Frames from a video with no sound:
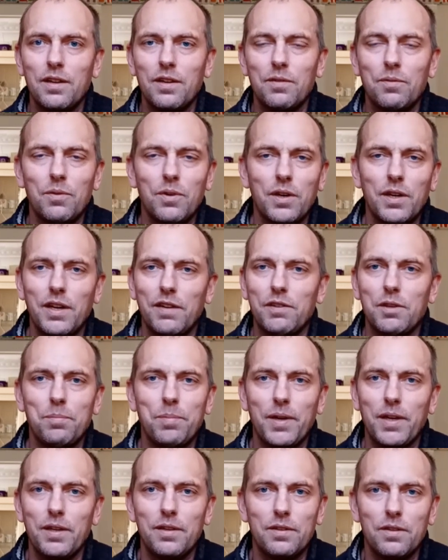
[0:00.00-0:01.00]
you have to
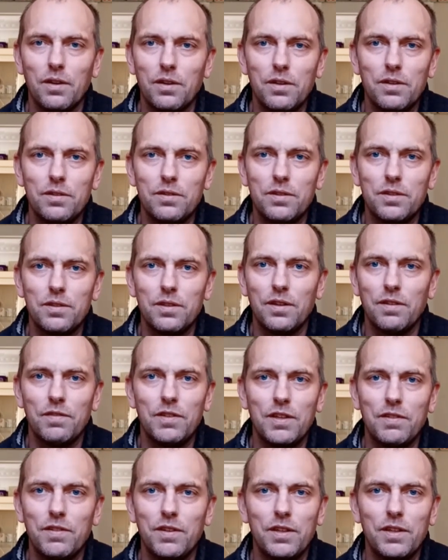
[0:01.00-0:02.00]
pay in dollars. I've
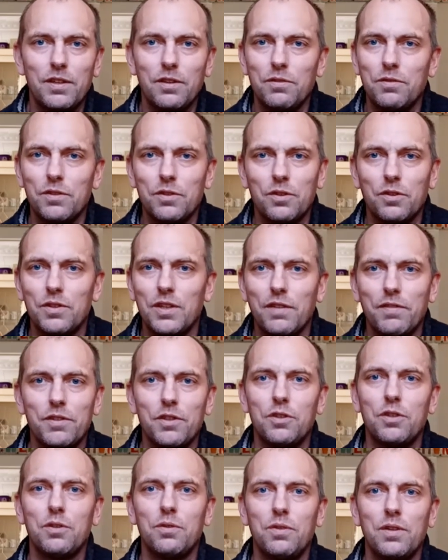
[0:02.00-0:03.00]
never, got nothing to
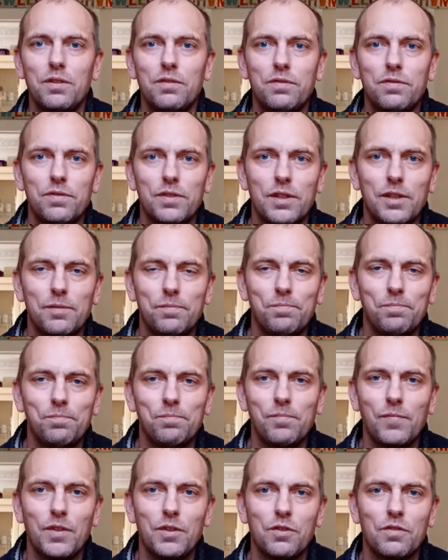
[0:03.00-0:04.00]
do with
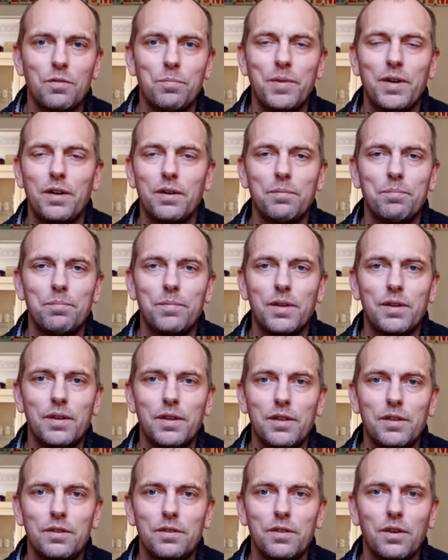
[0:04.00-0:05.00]
sort of
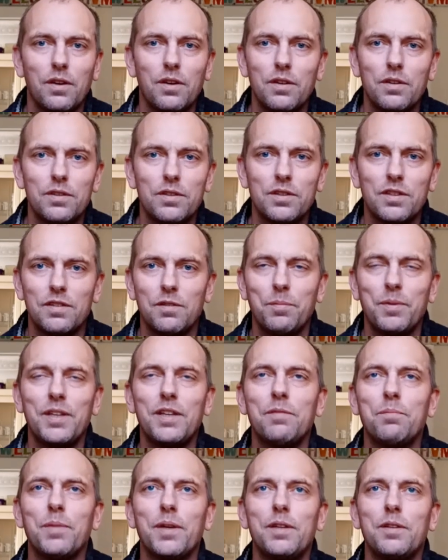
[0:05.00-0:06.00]
American dollars, and I've
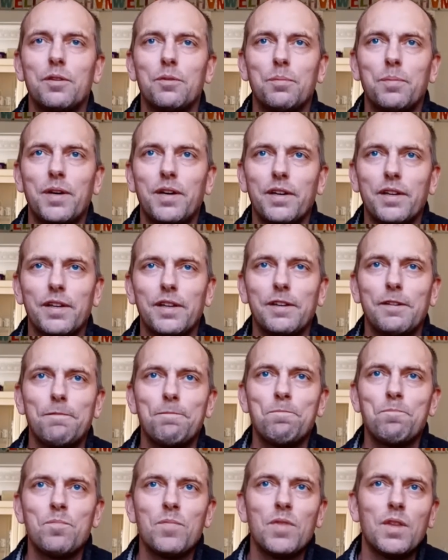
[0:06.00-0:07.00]
even been to America,
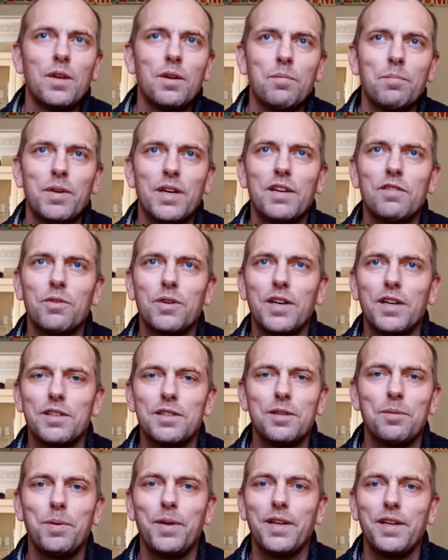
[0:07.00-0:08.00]
but everyone has
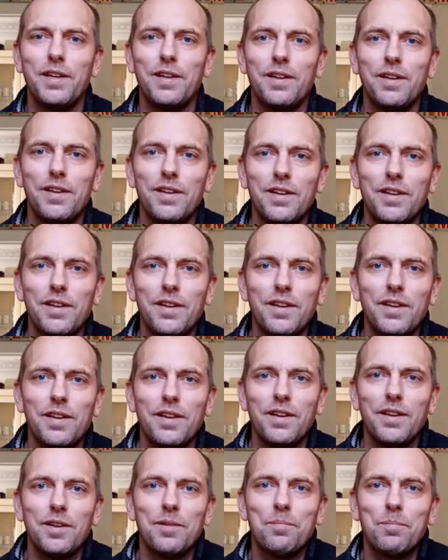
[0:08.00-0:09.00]
to pay
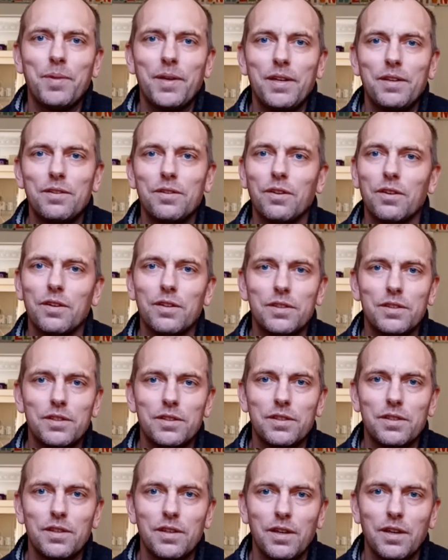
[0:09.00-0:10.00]
in
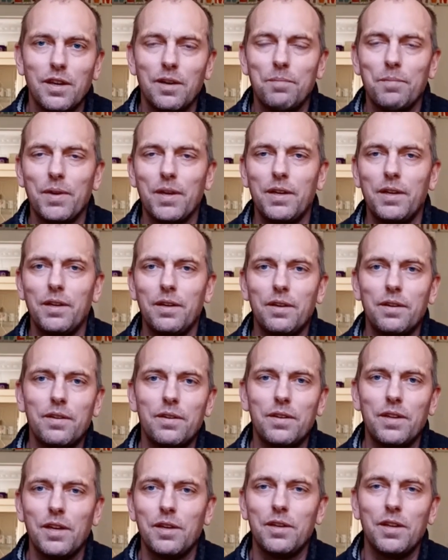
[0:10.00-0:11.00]
dollars, and
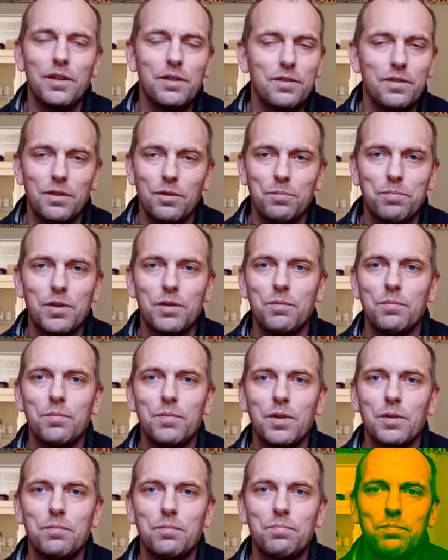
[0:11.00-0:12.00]
that's no
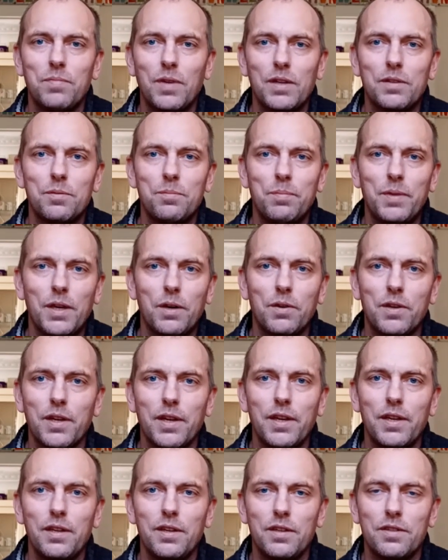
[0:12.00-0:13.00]
problem. That'd be
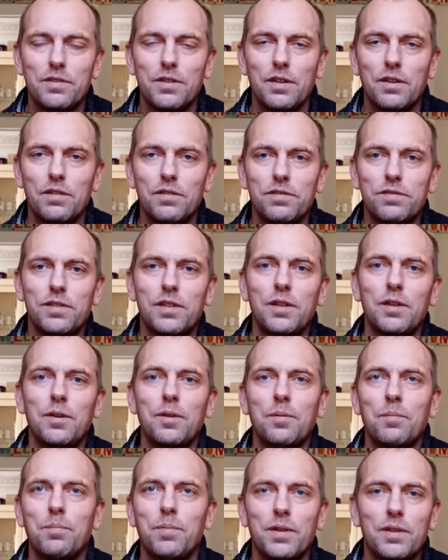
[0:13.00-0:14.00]
okay in itself.
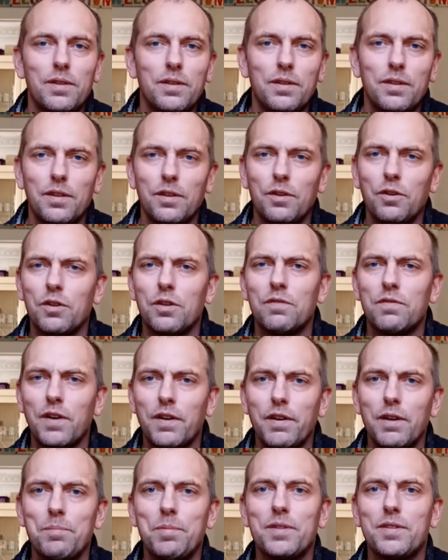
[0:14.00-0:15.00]
But they've got a
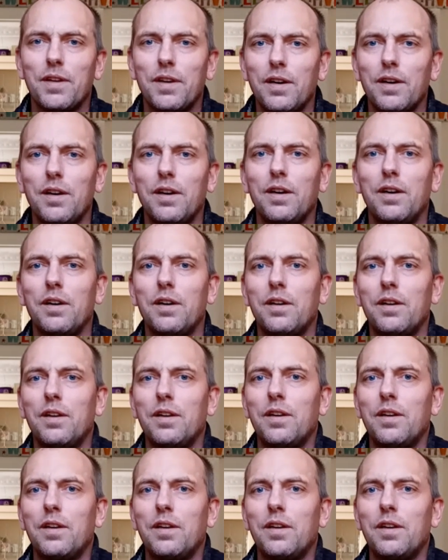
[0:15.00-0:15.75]
very bizarre